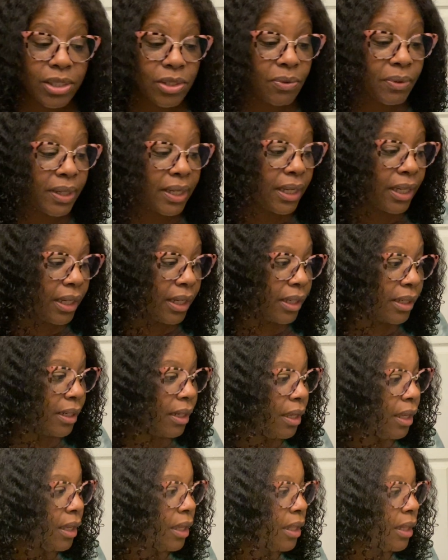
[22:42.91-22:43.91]
So
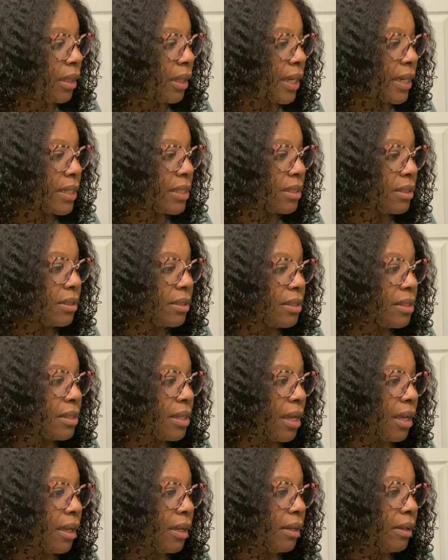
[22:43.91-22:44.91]
again, like
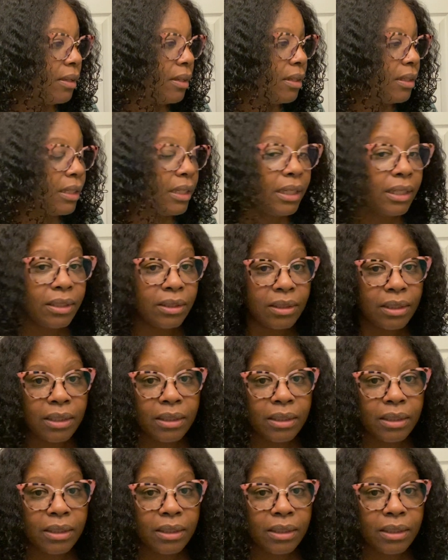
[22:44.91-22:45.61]
say again,